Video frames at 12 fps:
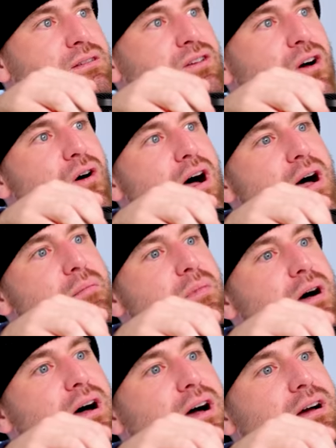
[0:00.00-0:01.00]
So
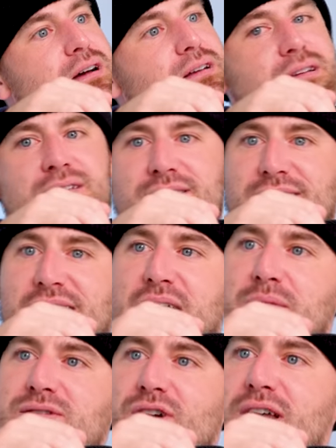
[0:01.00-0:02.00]
I'm uh, it's like
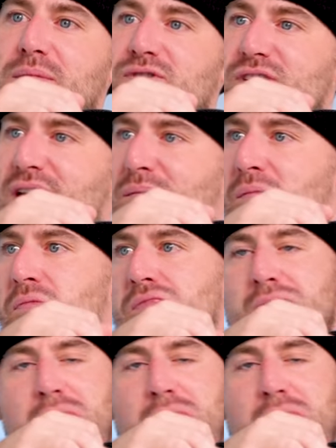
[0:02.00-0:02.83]
Amazon MGM,